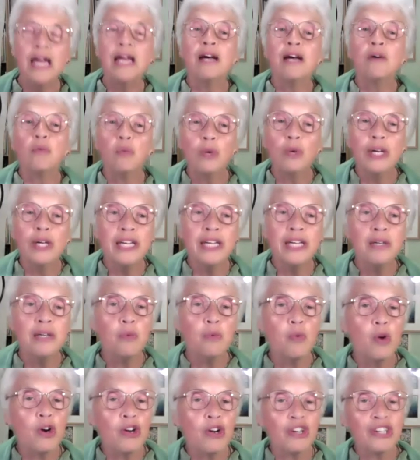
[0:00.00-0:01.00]
We
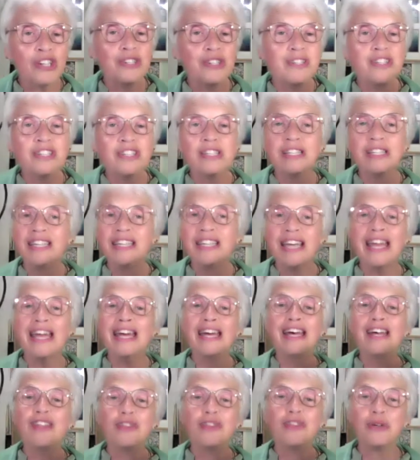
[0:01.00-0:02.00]
worked
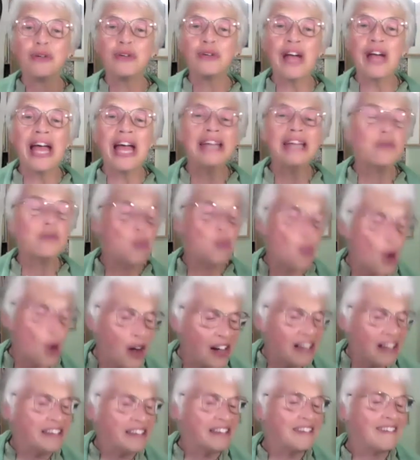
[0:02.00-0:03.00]
together and
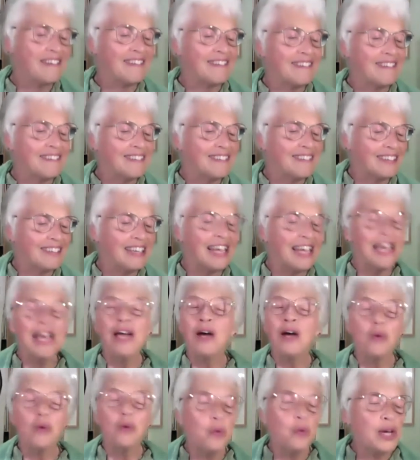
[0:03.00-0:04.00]
won.
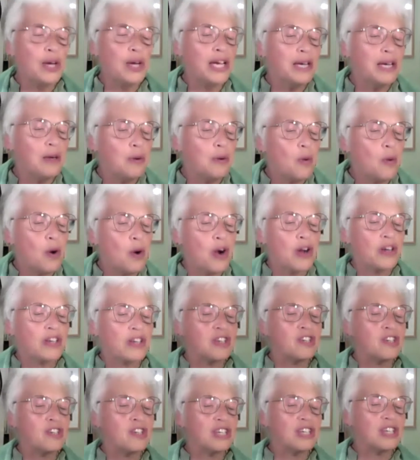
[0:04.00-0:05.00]
We worked
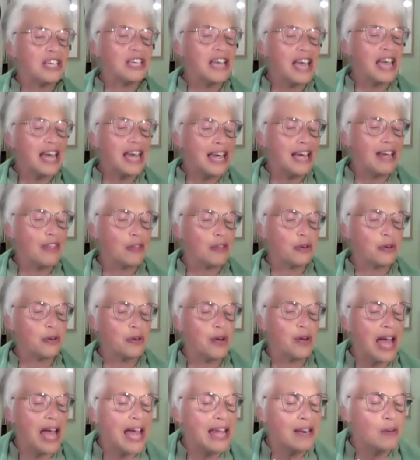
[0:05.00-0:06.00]
together
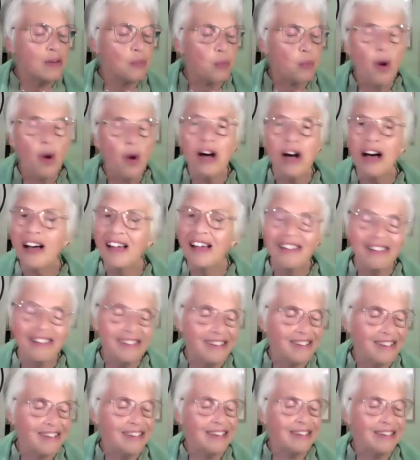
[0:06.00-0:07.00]
and
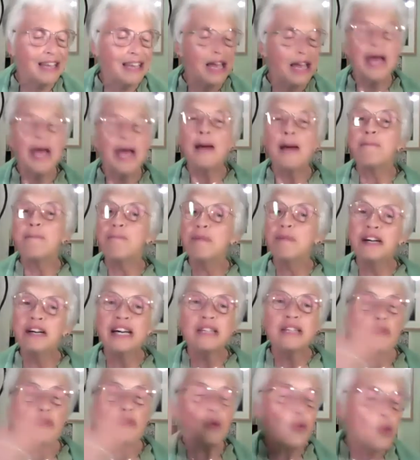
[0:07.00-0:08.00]
won. But
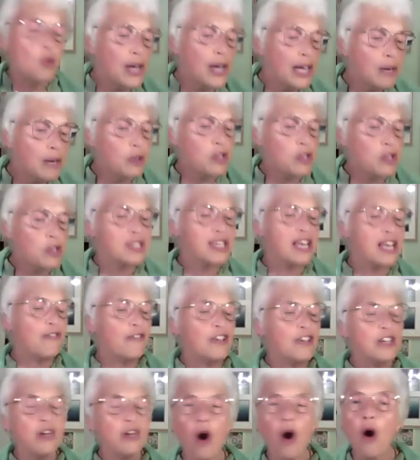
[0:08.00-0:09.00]
we were safe
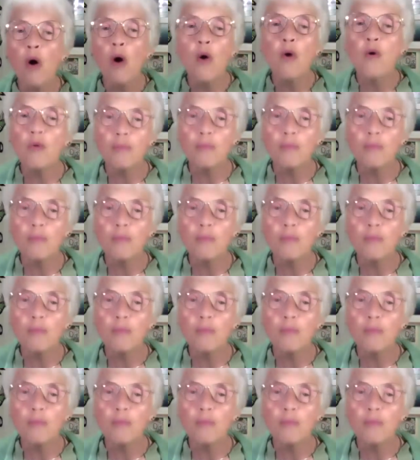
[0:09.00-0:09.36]
at home.